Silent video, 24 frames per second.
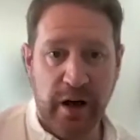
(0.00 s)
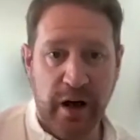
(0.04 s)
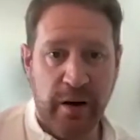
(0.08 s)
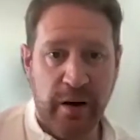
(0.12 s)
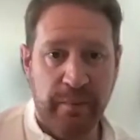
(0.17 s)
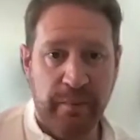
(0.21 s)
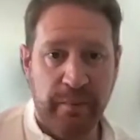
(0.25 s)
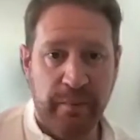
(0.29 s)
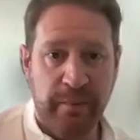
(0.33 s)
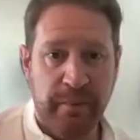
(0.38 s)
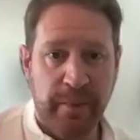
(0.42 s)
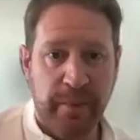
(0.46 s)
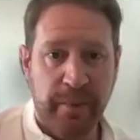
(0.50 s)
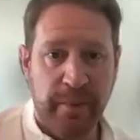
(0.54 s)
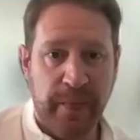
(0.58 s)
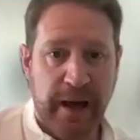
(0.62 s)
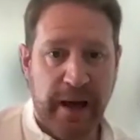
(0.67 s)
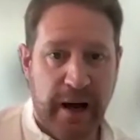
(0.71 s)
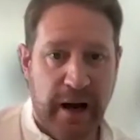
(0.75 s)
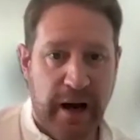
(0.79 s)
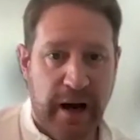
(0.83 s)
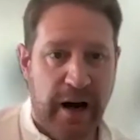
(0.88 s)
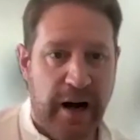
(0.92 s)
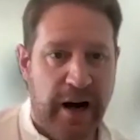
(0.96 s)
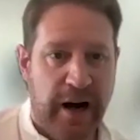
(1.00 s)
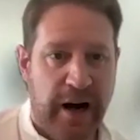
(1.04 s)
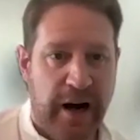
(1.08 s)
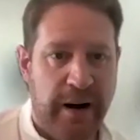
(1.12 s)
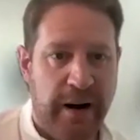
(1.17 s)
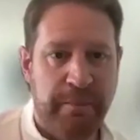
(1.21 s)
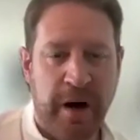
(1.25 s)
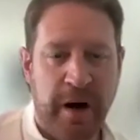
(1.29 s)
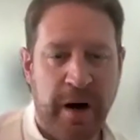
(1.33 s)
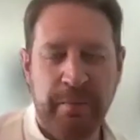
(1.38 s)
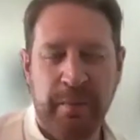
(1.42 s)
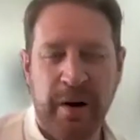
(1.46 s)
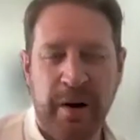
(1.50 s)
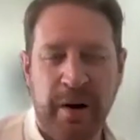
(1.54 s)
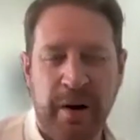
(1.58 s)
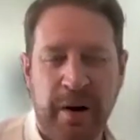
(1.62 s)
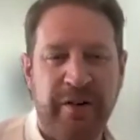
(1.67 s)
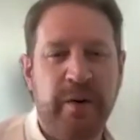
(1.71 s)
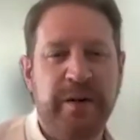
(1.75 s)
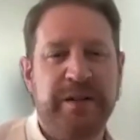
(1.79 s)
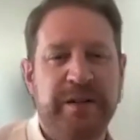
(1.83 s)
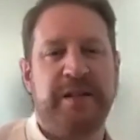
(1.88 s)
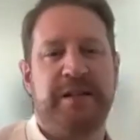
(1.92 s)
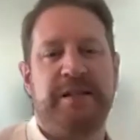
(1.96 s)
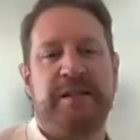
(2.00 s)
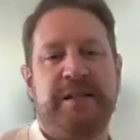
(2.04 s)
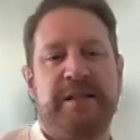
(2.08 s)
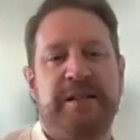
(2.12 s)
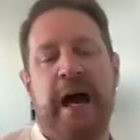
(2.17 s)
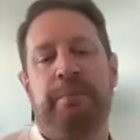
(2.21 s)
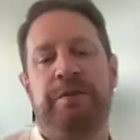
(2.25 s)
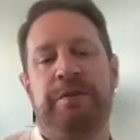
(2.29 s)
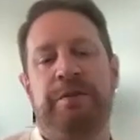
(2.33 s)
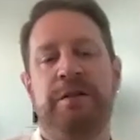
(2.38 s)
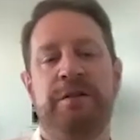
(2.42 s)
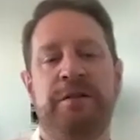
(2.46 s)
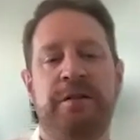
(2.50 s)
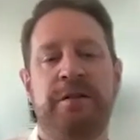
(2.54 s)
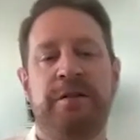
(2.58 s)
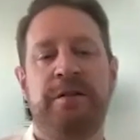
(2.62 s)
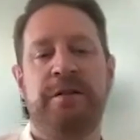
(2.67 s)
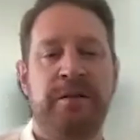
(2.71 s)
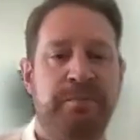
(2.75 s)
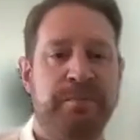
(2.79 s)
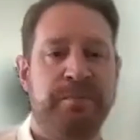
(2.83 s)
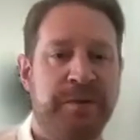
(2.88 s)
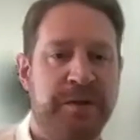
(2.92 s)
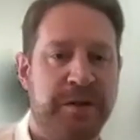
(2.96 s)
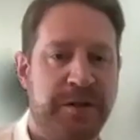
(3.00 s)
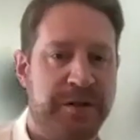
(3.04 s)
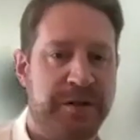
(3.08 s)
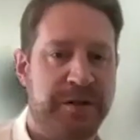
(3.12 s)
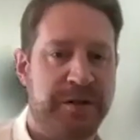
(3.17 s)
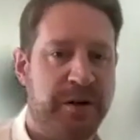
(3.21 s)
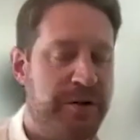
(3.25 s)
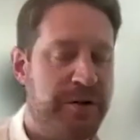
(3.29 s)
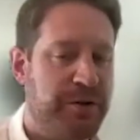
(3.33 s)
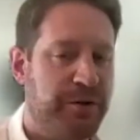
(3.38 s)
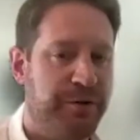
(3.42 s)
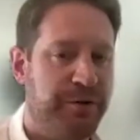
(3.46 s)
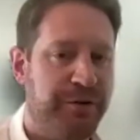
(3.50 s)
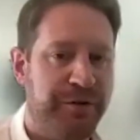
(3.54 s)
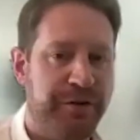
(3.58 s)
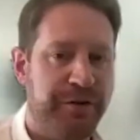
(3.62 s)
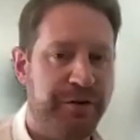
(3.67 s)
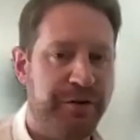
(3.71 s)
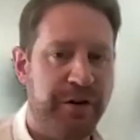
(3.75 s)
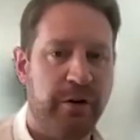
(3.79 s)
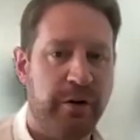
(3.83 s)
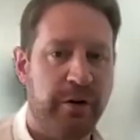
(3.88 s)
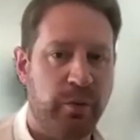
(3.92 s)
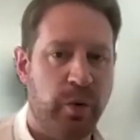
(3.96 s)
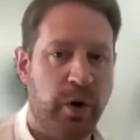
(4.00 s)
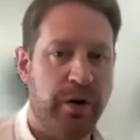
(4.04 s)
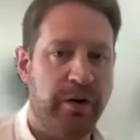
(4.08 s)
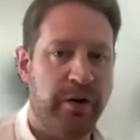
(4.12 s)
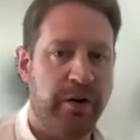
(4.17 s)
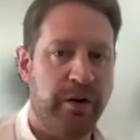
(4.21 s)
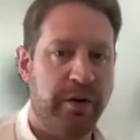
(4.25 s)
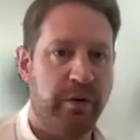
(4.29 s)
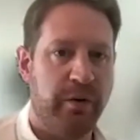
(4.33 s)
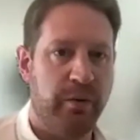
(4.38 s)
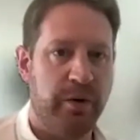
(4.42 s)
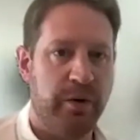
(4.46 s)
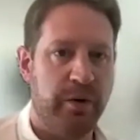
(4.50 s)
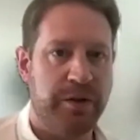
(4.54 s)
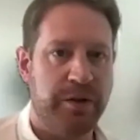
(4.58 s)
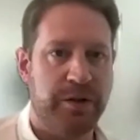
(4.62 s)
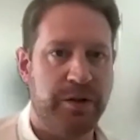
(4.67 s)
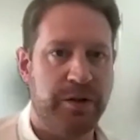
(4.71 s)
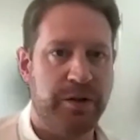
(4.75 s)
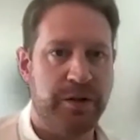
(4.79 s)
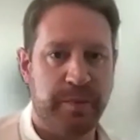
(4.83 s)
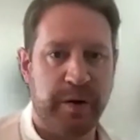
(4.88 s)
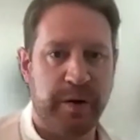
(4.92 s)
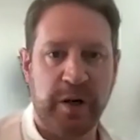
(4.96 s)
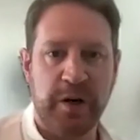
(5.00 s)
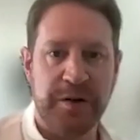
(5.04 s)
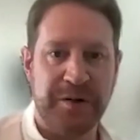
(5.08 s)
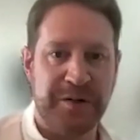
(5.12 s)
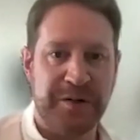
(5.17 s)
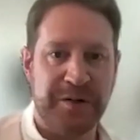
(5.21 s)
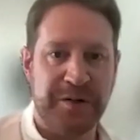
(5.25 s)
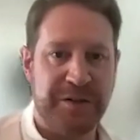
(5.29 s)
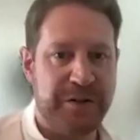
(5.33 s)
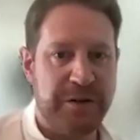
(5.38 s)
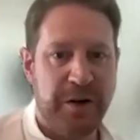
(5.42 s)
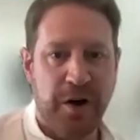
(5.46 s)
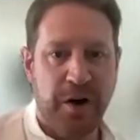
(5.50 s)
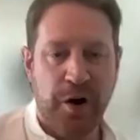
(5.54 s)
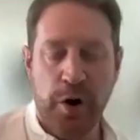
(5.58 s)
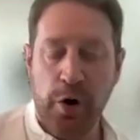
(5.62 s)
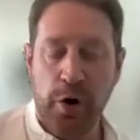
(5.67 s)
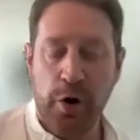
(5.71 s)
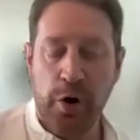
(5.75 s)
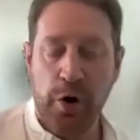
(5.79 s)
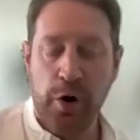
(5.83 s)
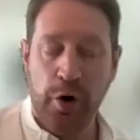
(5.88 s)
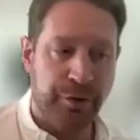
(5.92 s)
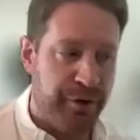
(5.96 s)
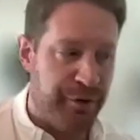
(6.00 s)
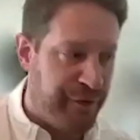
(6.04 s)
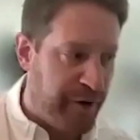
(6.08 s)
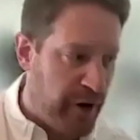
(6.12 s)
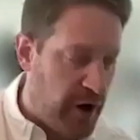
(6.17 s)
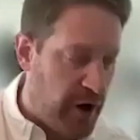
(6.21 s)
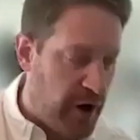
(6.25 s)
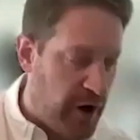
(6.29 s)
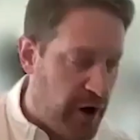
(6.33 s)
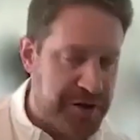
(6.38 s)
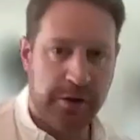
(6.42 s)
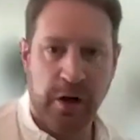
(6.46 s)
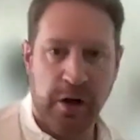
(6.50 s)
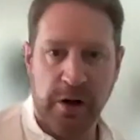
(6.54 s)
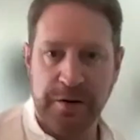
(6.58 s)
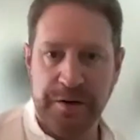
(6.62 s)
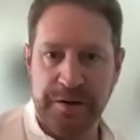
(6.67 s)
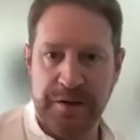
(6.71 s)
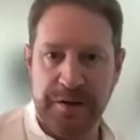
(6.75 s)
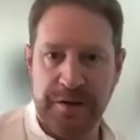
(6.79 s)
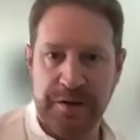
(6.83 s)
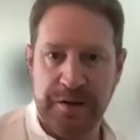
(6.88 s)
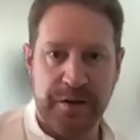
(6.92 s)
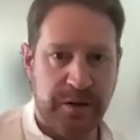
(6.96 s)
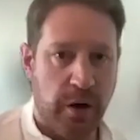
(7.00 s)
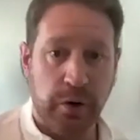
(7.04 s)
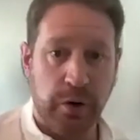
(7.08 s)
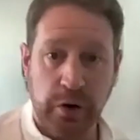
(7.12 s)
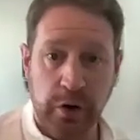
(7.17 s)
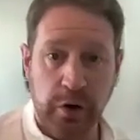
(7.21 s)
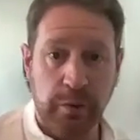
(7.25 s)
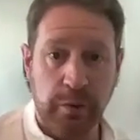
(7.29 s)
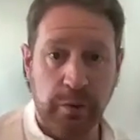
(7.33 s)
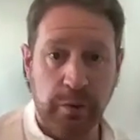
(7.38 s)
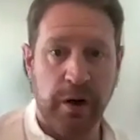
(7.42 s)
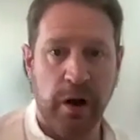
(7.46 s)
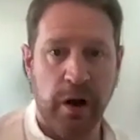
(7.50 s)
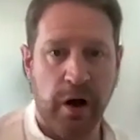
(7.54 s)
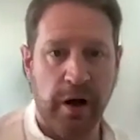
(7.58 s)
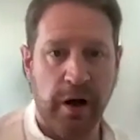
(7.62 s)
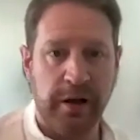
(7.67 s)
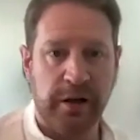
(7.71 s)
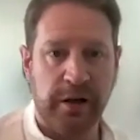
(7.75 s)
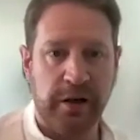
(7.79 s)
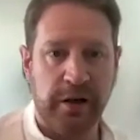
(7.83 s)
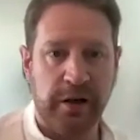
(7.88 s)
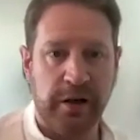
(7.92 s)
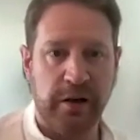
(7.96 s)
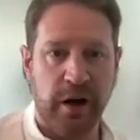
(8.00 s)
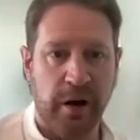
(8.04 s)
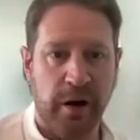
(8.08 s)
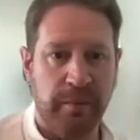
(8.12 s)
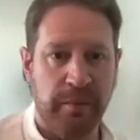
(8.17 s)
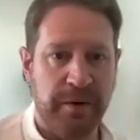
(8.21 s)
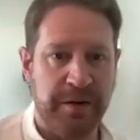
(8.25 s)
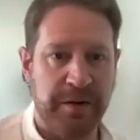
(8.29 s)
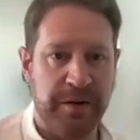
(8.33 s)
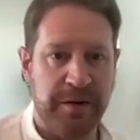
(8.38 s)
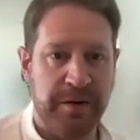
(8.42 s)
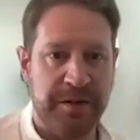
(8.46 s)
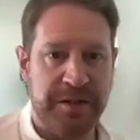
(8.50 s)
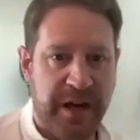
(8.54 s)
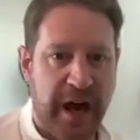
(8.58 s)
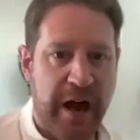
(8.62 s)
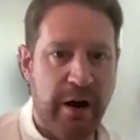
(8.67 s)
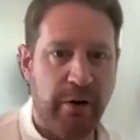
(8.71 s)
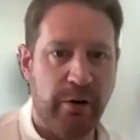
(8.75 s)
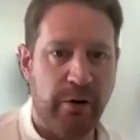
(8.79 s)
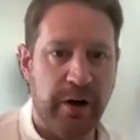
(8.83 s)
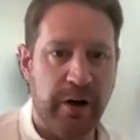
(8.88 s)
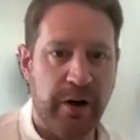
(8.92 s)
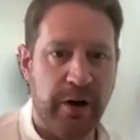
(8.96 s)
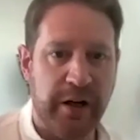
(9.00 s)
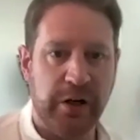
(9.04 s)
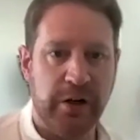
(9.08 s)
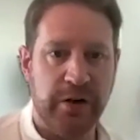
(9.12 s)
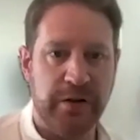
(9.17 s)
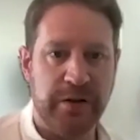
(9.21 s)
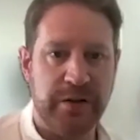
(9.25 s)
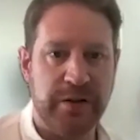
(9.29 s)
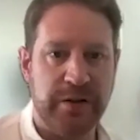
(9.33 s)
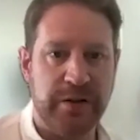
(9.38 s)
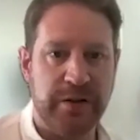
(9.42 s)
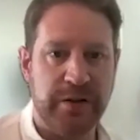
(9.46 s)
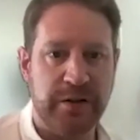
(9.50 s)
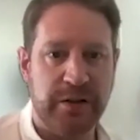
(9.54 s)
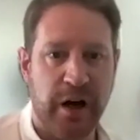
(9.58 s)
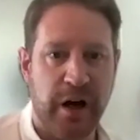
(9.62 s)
My view is it tapped into societal fear and wonder, which is because on the first glance, it's so human-like. It's scarily good,